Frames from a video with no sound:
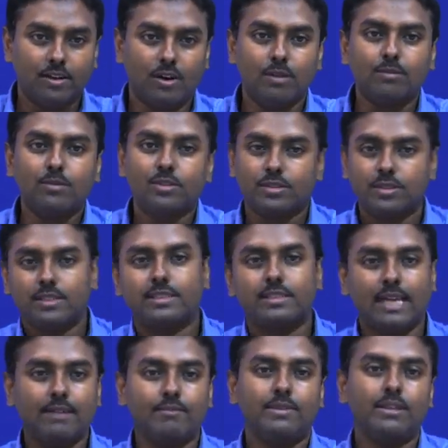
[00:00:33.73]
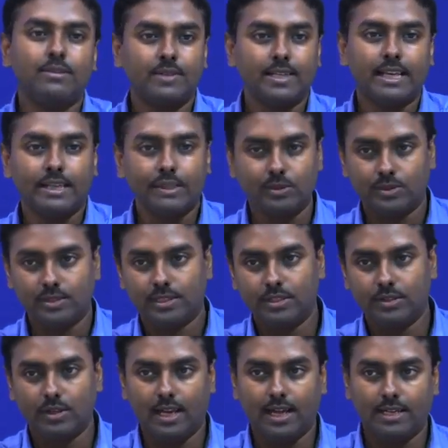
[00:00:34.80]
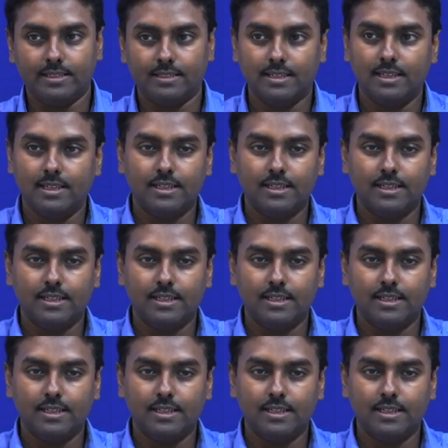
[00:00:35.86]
almost the same thing we can utilize.